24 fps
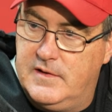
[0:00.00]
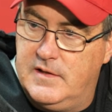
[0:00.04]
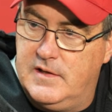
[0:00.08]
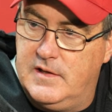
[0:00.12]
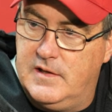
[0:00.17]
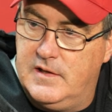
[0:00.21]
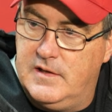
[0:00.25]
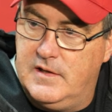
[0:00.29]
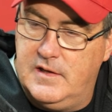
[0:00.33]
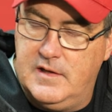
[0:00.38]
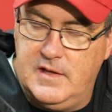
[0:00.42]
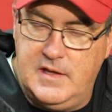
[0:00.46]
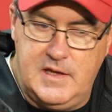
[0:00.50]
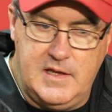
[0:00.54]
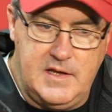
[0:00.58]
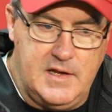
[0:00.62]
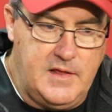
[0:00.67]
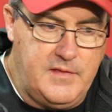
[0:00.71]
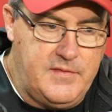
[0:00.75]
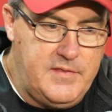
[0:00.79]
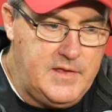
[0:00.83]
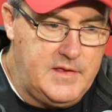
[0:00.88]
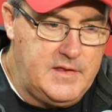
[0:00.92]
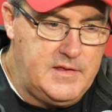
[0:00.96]
And
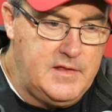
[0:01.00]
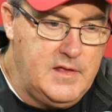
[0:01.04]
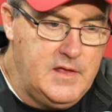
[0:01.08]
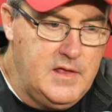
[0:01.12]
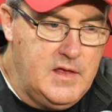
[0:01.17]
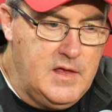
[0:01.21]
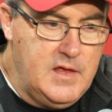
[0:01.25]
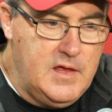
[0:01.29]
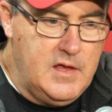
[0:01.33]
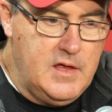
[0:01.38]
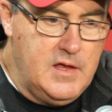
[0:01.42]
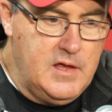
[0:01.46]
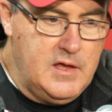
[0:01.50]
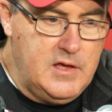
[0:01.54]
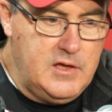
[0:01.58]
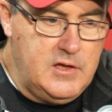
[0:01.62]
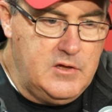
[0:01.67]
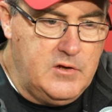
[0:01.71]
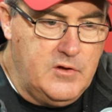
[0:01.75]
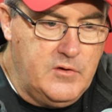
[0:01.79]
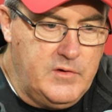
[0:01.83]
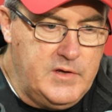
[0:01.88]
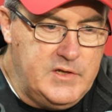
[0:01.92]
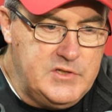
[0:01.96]
I think, you know,